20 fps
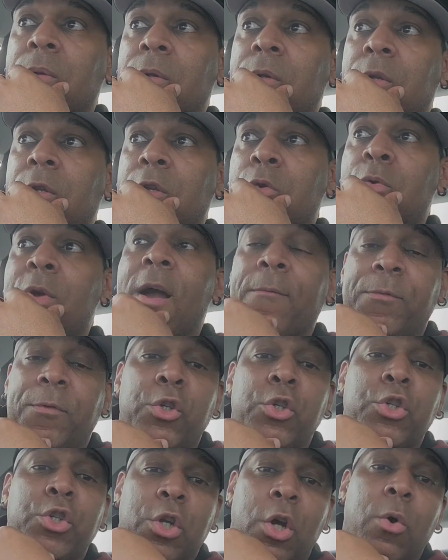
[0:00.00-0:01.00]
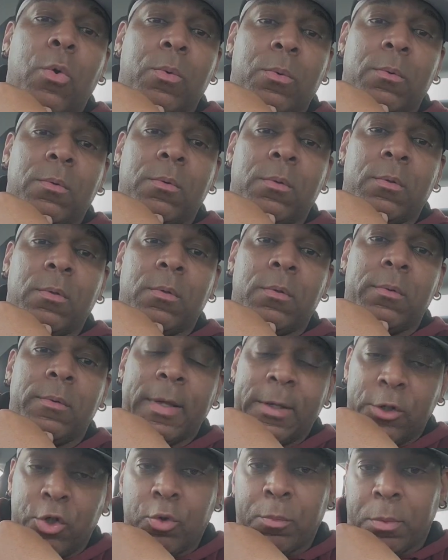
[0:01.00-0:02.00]
you have to show
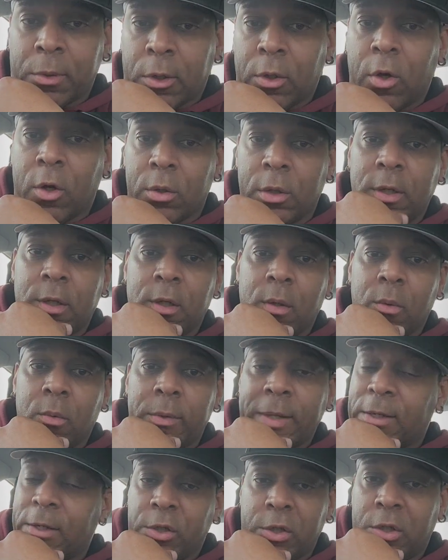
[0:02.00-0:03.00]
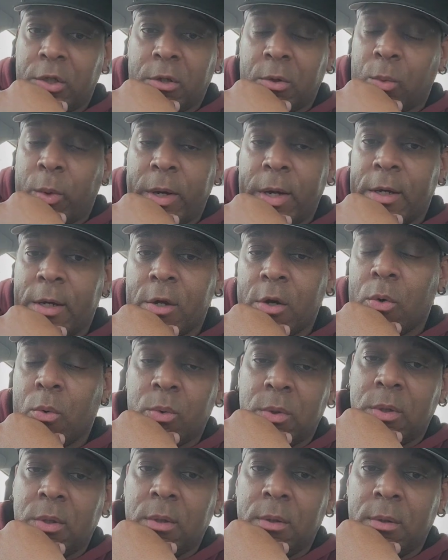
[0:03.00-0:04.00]
that you belong there, though. That's just the way it
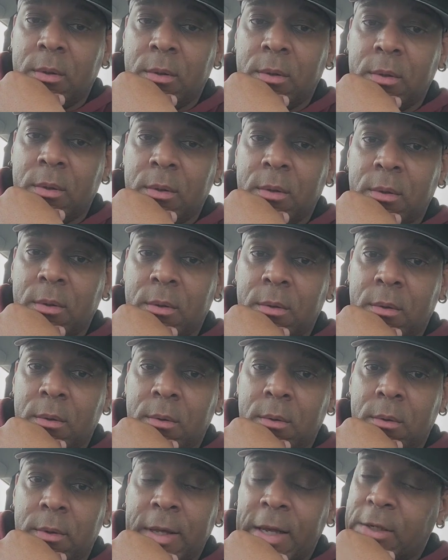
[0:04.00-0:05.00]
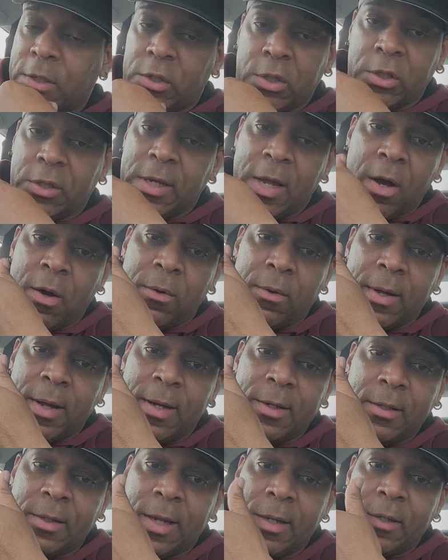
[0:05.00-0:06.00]
goes. That's just how...
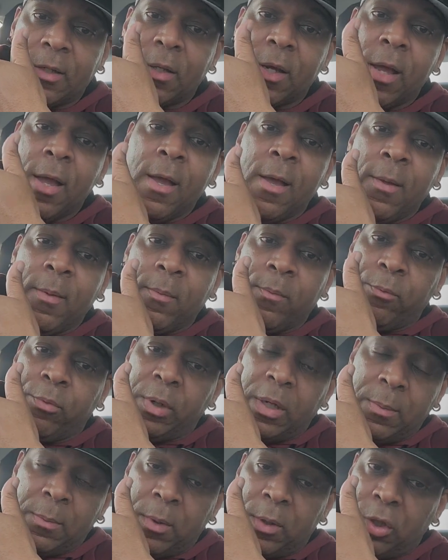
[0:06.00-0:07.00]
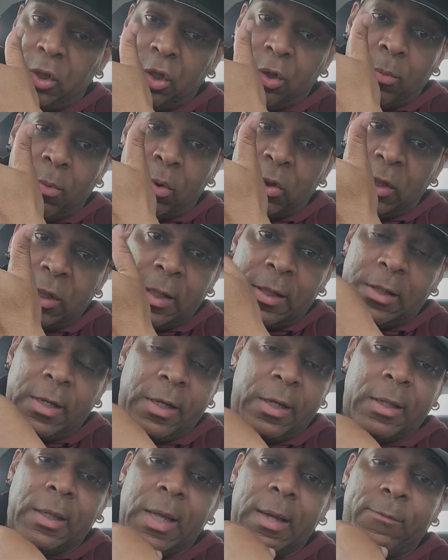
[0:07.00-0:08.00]
That's pretty much in almost anything
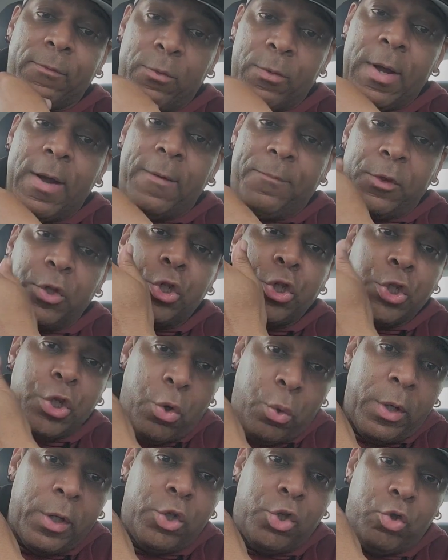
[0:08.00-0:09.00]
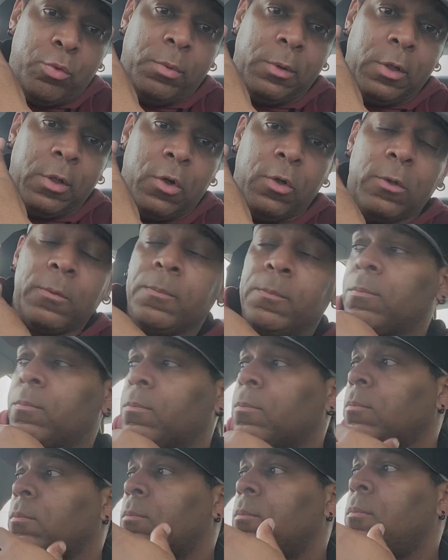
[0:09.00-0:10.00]
in life. You have to show that you belong.
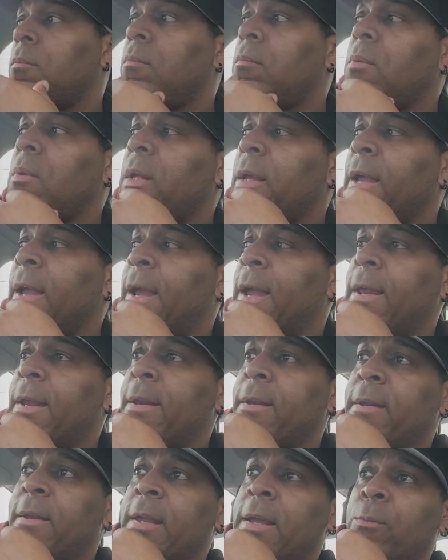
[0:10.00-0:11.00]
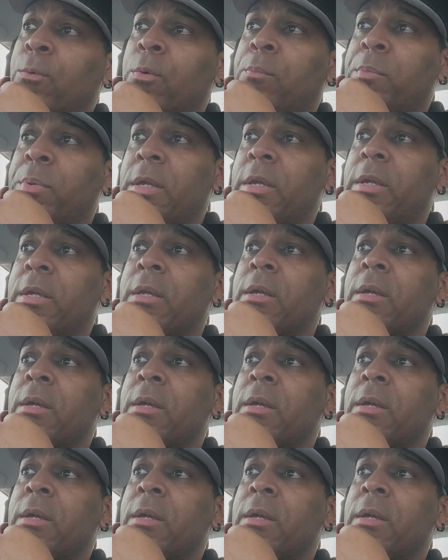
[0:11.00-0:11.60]
And it would be